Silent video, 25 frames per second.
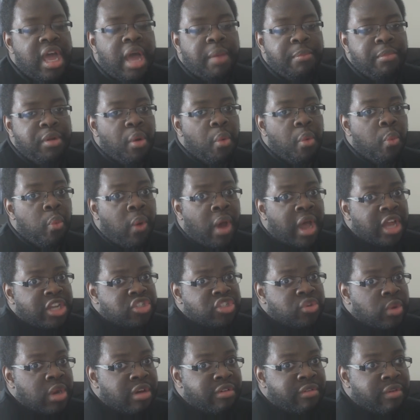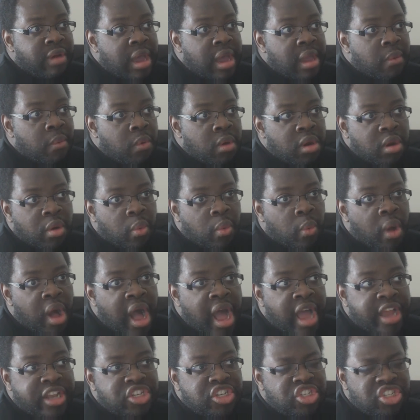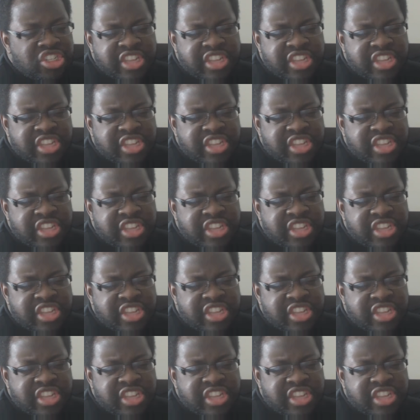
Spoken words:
I'm gonna watch whatever I wanna watch,